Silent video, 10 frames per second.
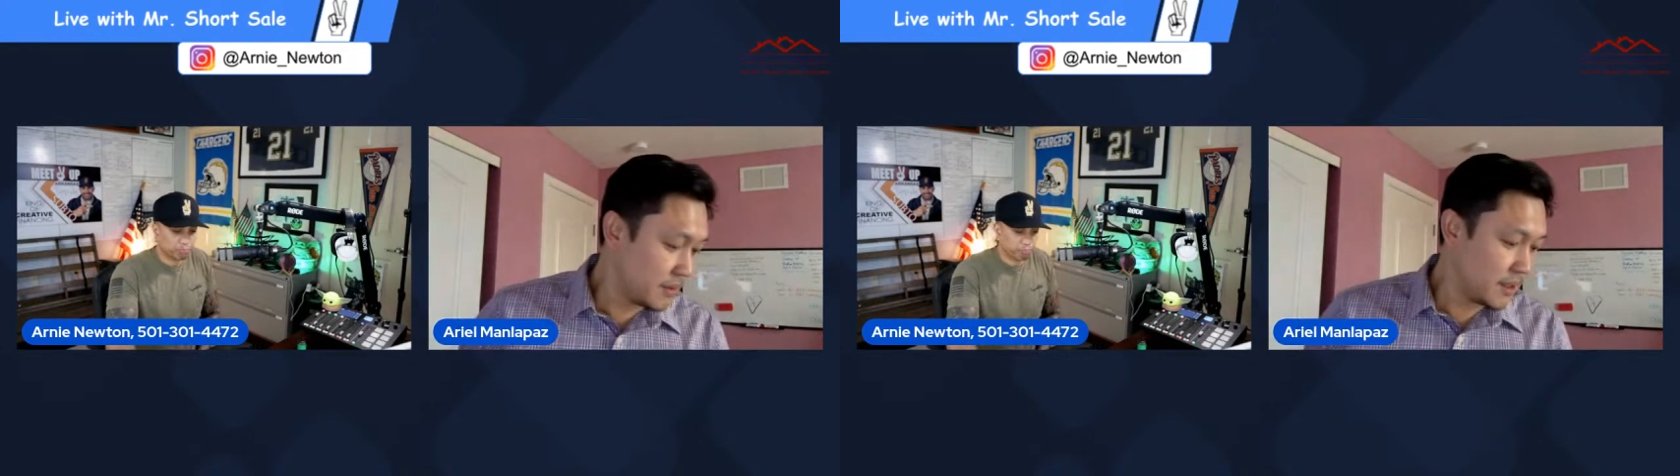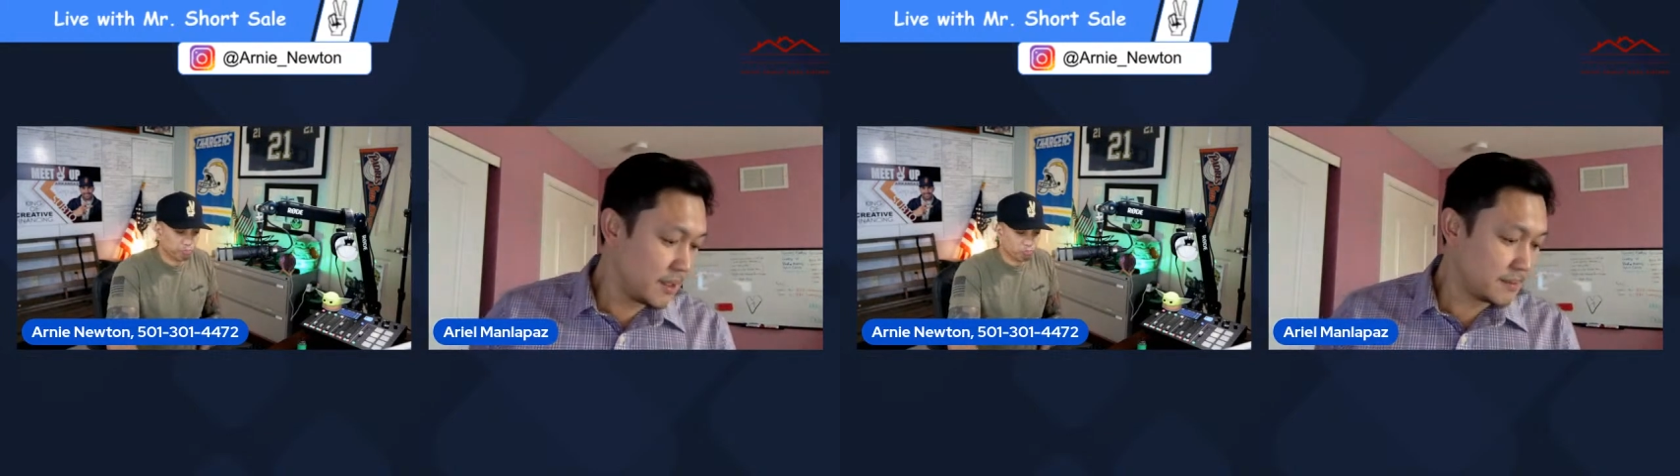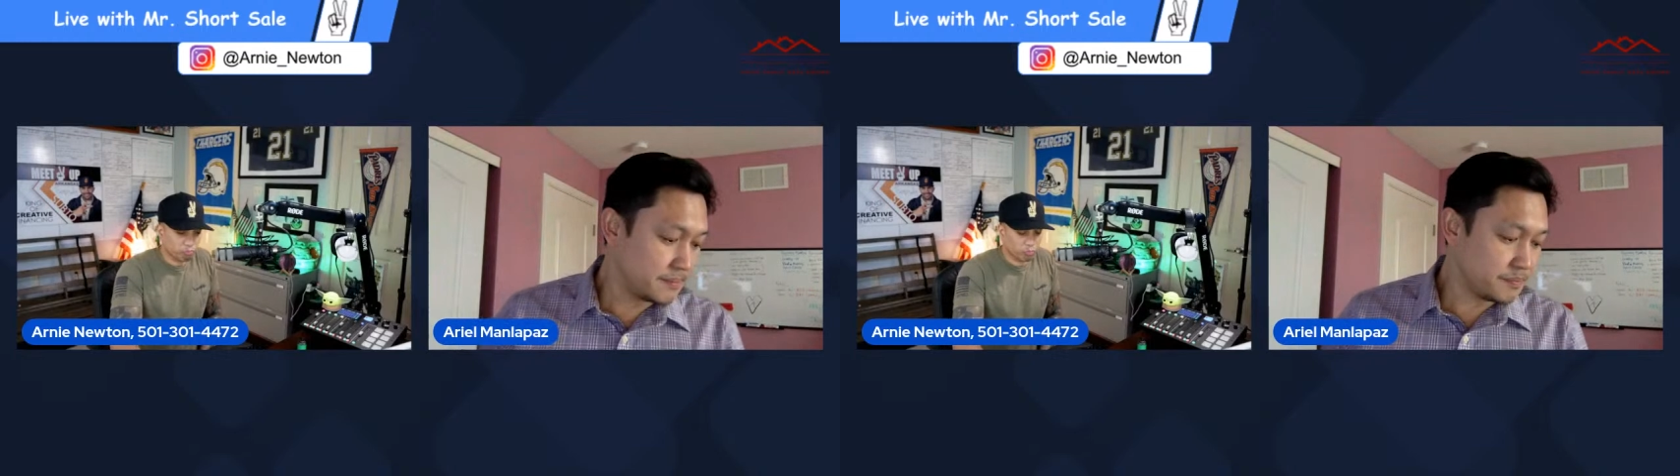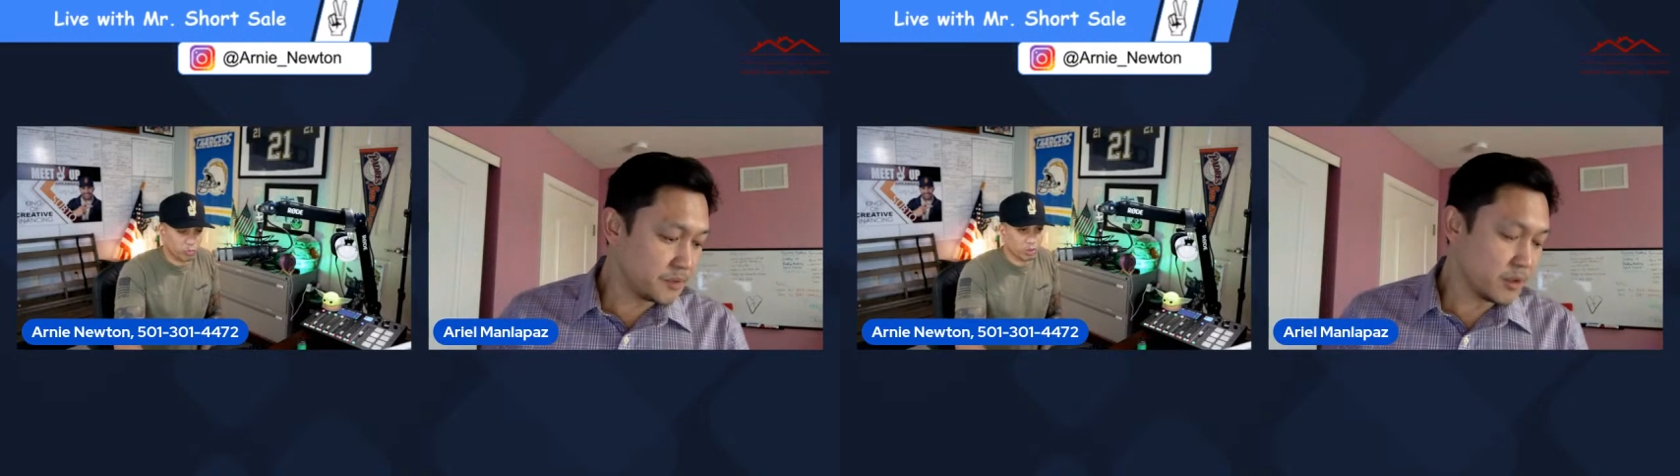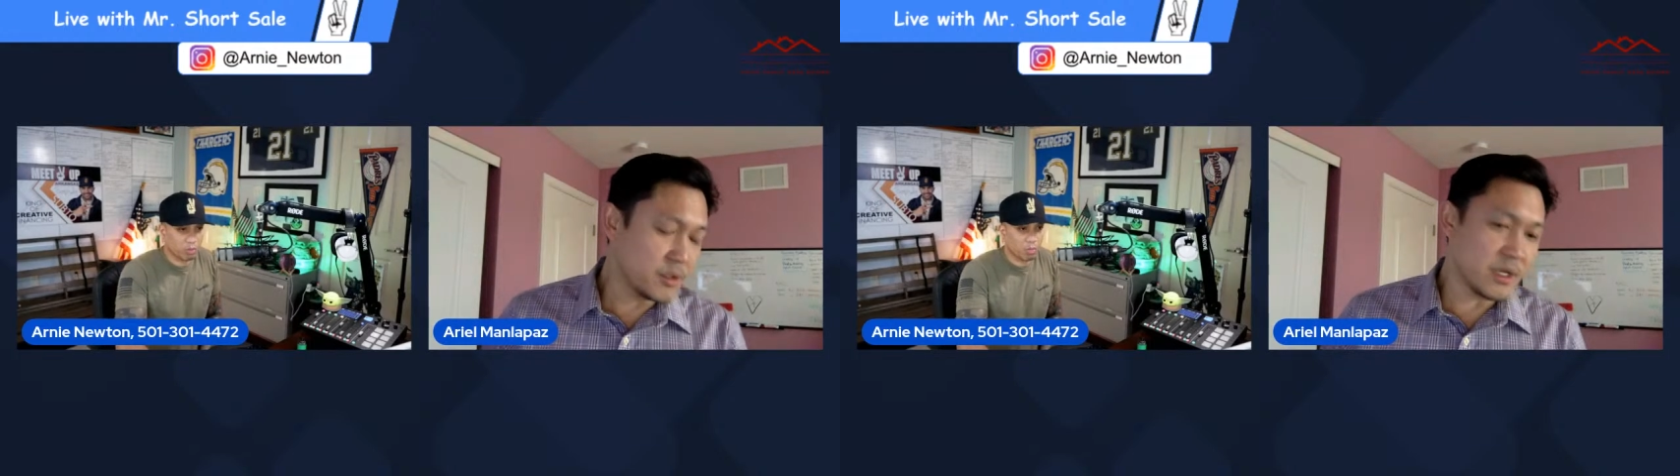
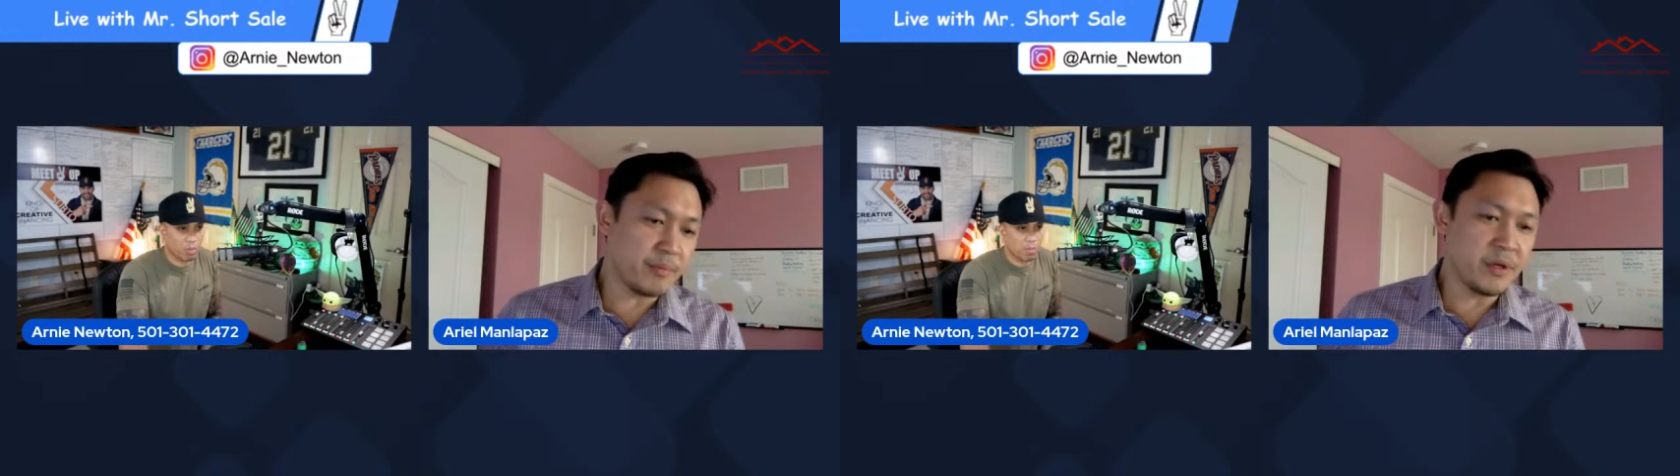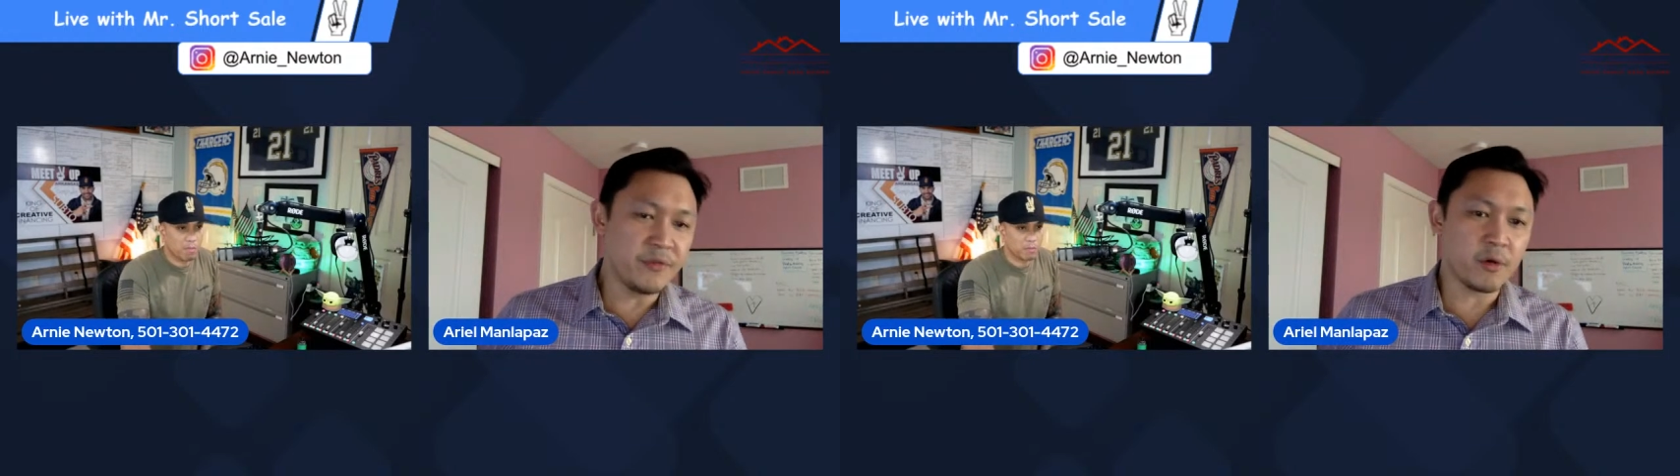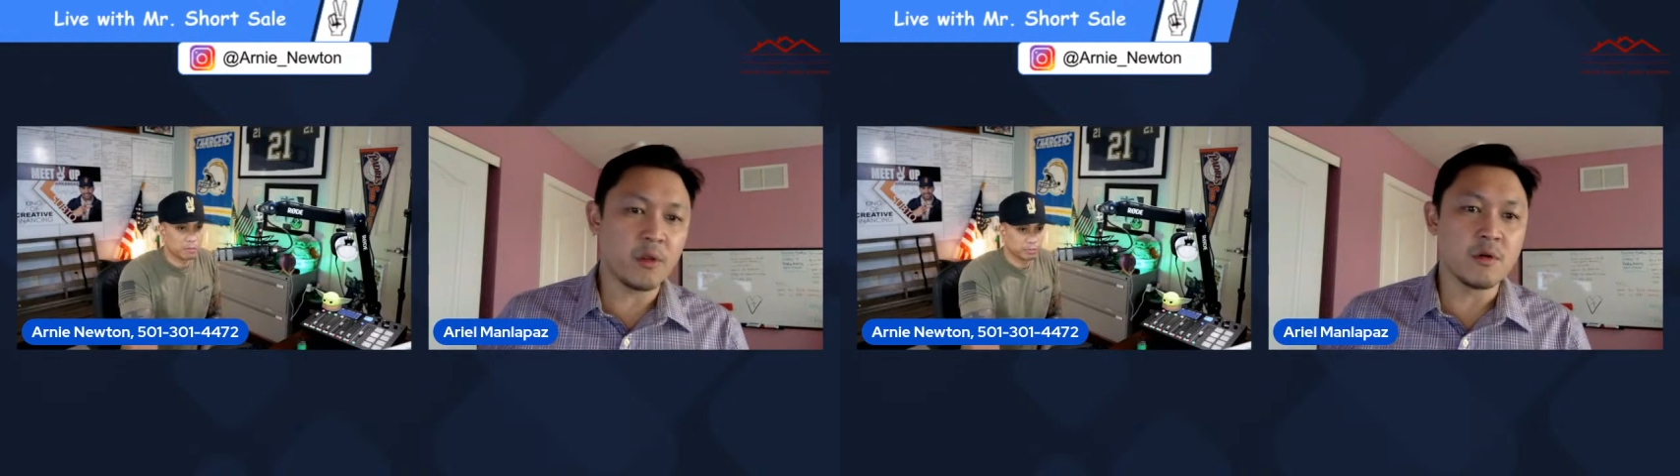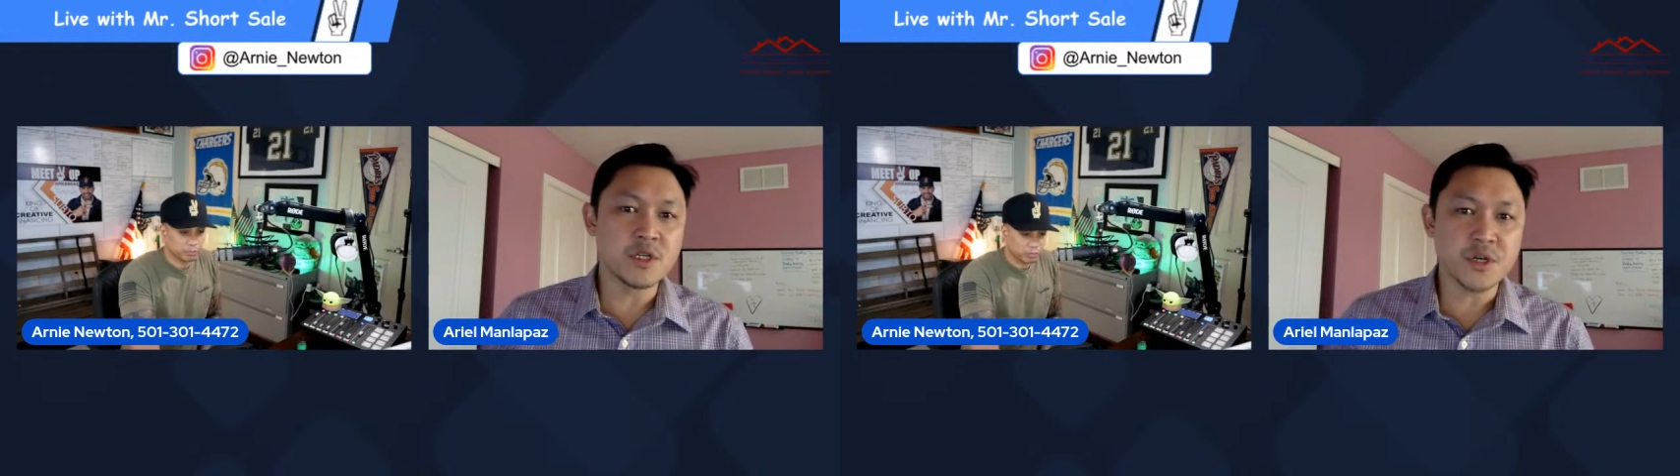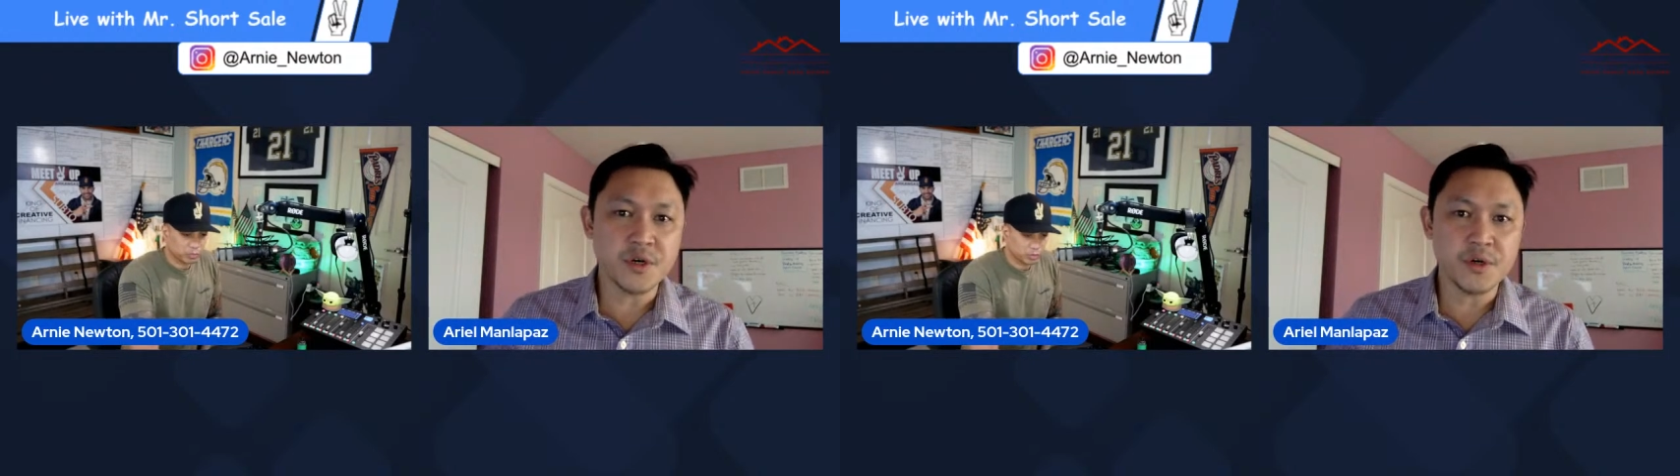it's a
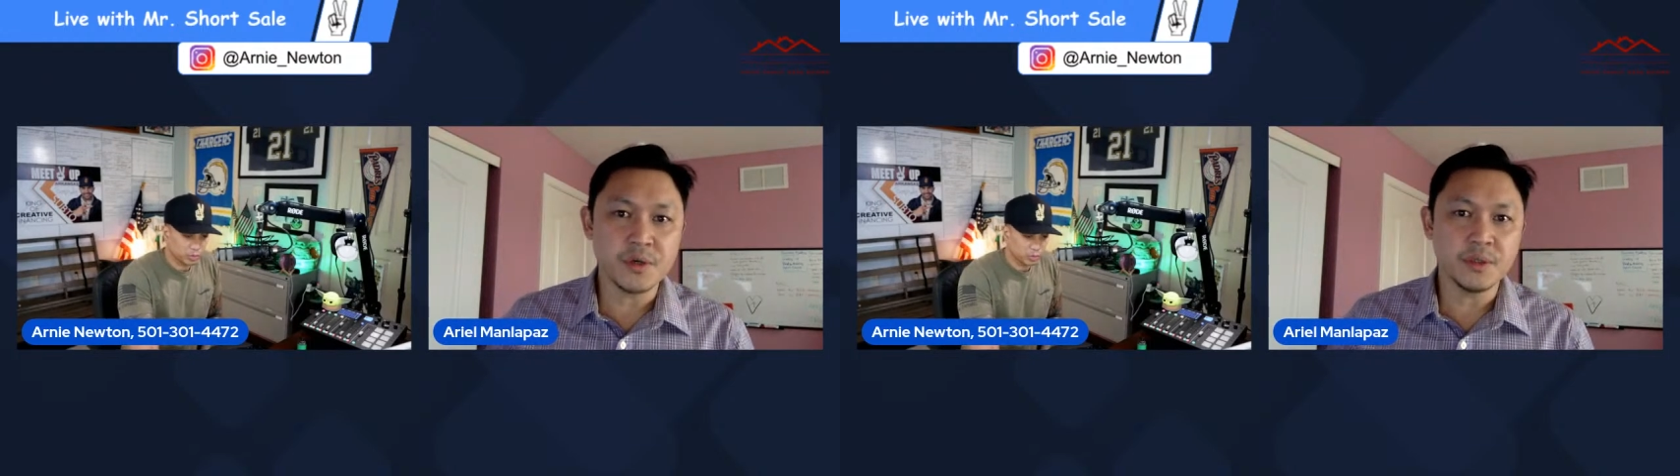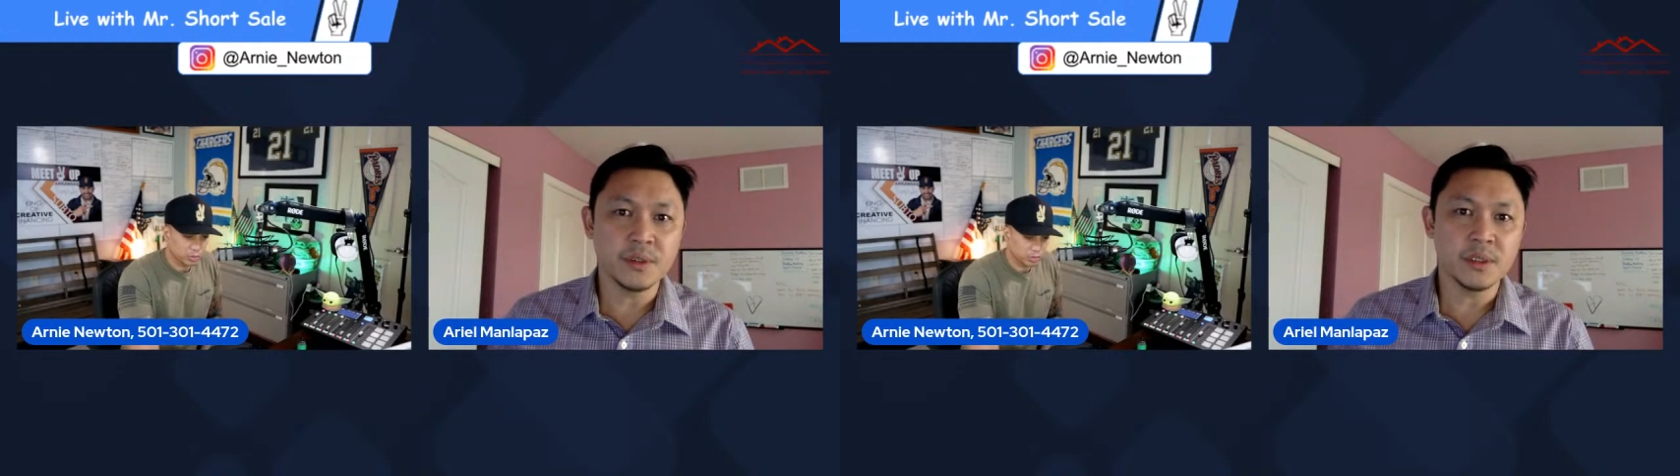pre-foreclosure,